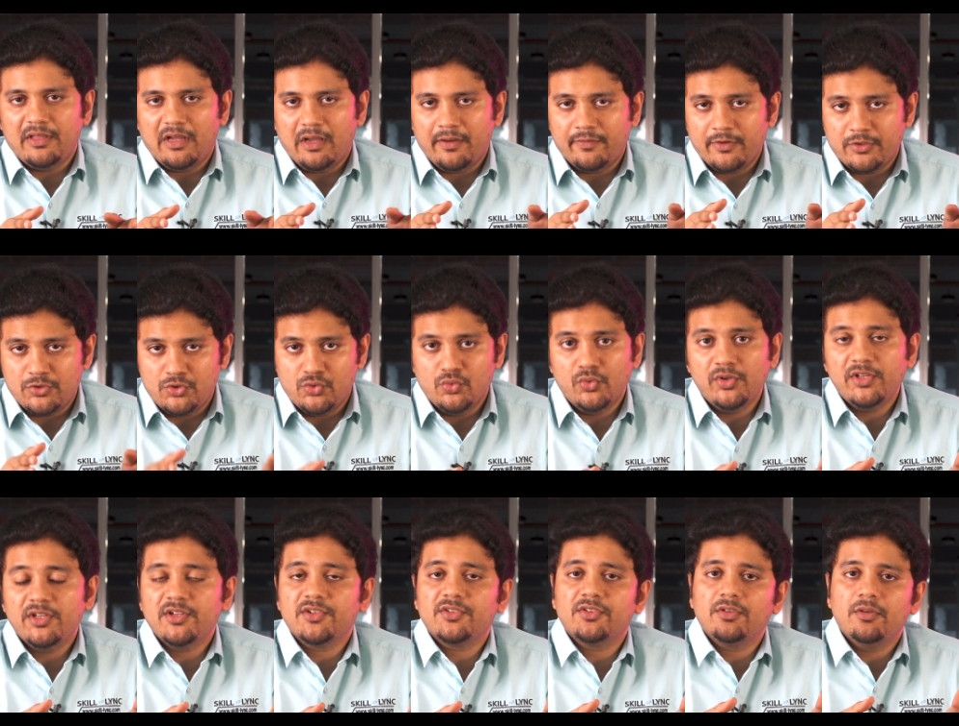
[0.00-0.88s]
our
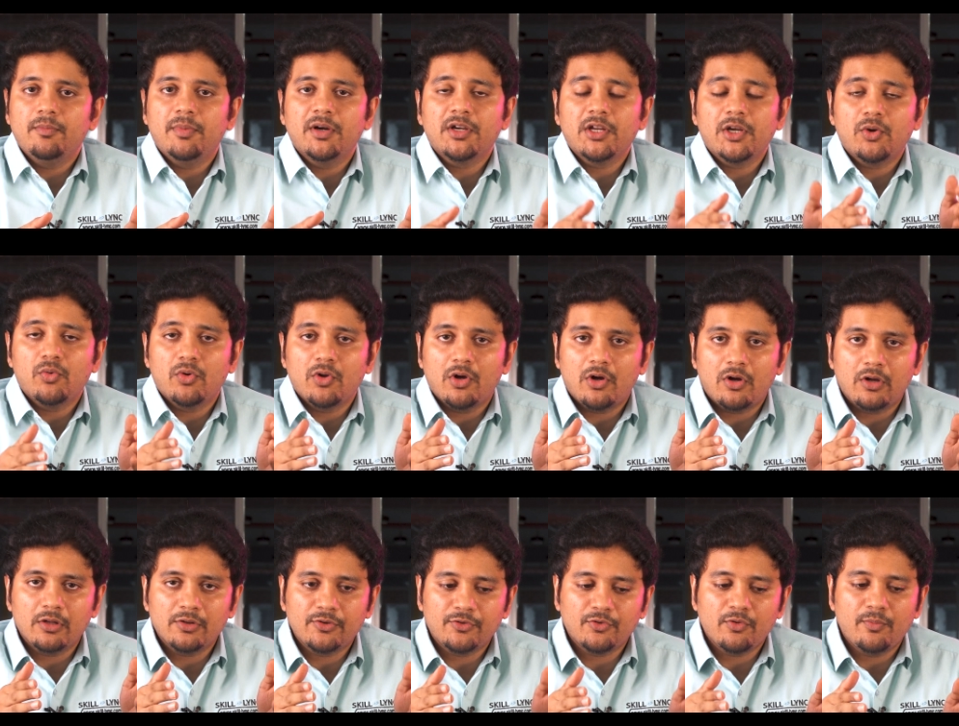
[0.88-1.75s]
juniors, but it would
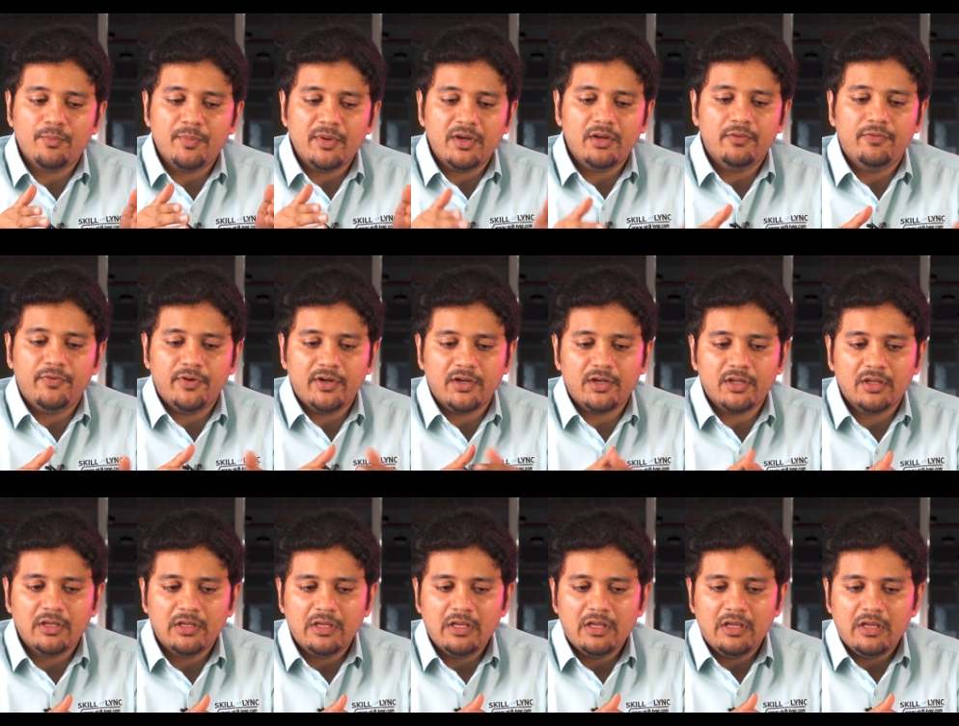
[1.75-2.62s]
also
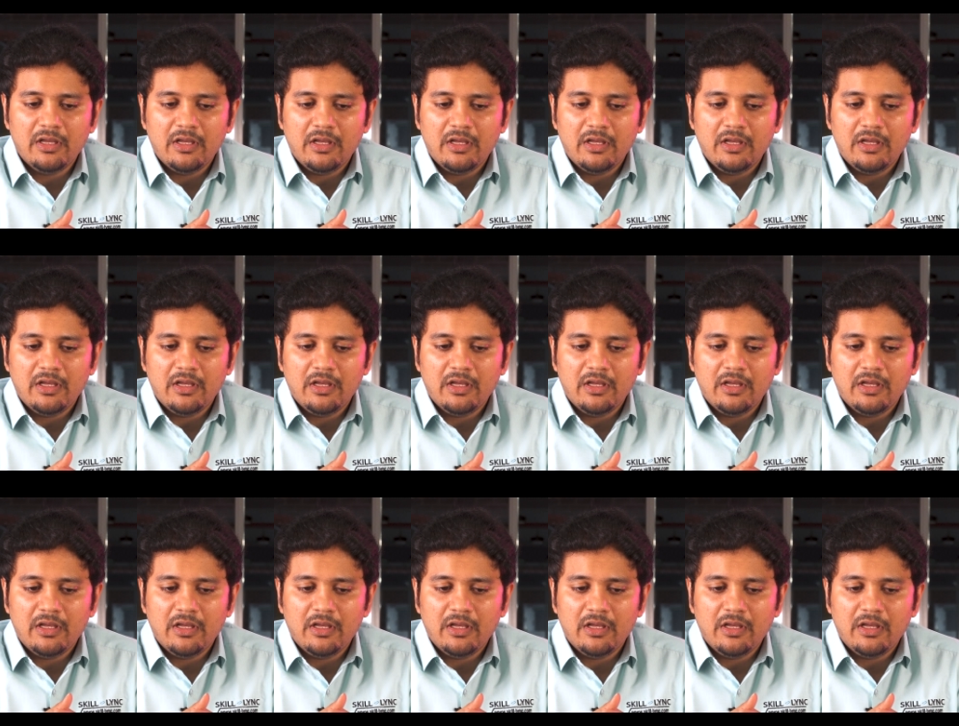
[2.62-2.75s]
benefit